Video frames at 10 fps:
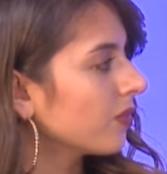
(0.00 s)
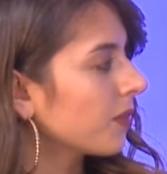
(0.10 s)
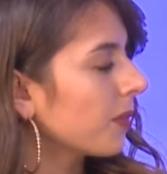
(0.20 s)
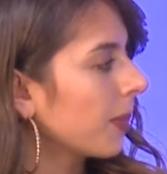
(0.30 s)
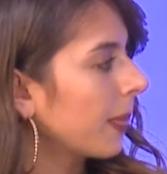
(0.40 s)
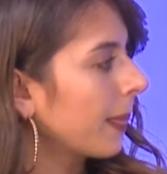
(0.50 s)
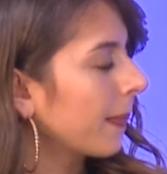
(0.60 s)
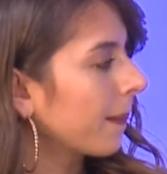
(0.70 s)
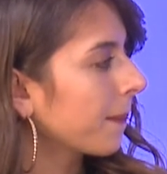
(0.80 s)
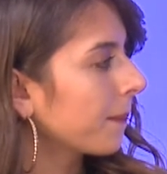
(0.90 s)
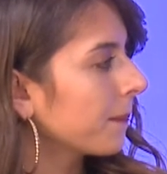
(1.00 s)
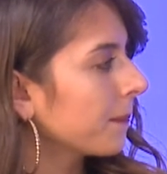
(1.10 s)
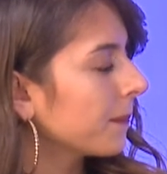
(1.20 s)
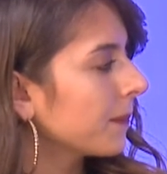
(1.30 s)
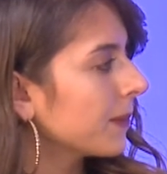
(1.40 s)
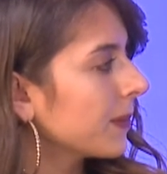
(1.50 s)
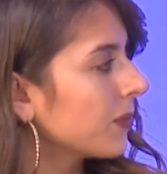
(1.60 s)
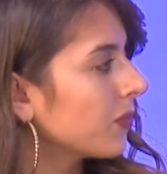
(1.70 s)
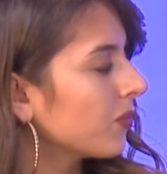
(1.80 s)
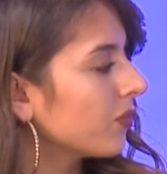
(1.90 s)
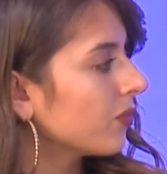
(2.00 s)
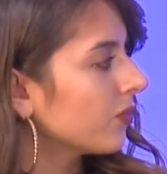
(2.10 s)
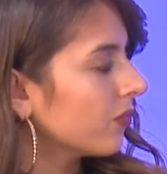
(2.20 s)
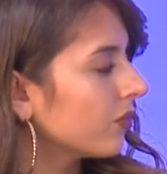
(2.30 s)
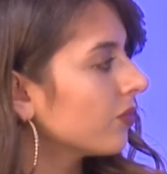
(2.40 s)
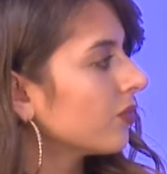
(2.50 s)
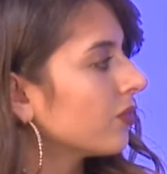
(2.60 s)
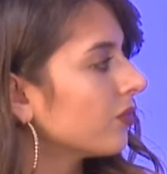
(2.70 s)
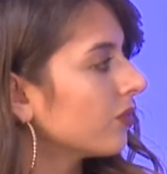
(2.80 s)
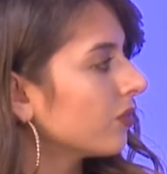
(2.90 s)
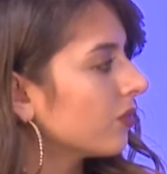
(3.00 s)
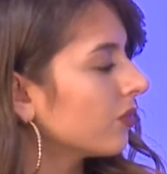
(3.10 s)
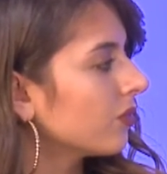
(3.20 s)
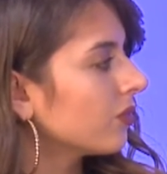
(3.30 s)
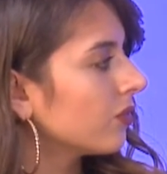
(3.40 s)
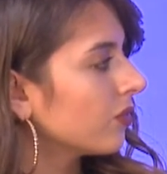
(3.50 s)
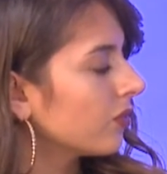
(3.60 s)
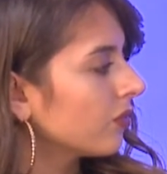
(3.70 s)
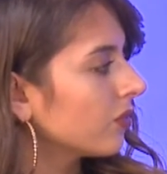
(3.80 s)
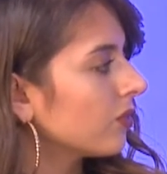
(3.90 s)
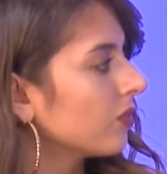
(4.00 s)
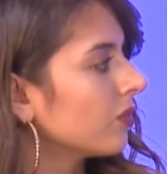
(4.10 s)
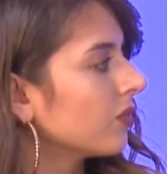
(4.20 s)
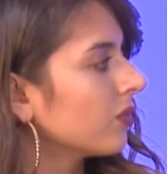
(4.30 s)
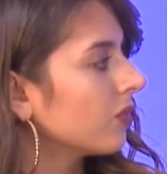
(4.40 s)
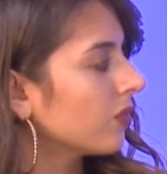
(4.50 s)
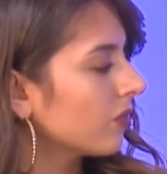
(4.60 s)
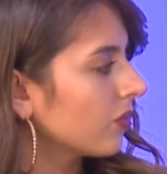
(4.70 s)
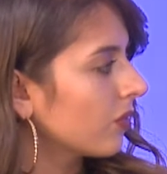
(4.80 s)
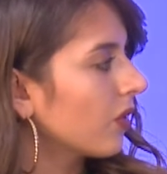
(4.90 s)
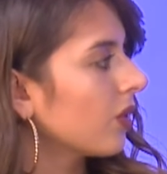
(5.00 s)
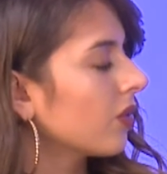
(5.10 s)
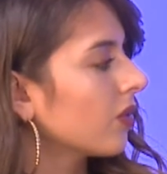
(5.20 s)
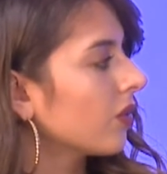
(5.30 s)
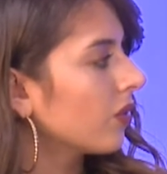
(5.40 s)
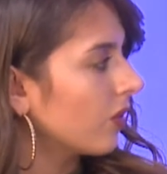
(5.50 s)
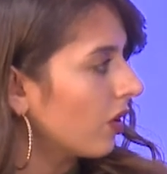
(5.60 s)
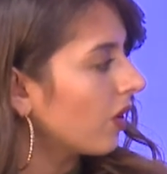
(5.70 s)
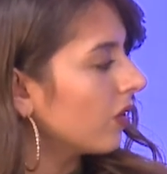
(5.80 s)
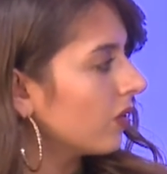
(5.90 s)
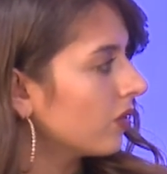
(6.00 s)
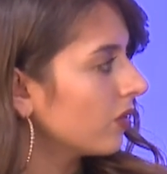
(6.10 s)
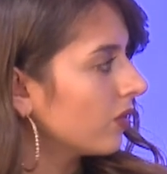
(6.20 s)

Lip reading: No words are spoken by the person on screen.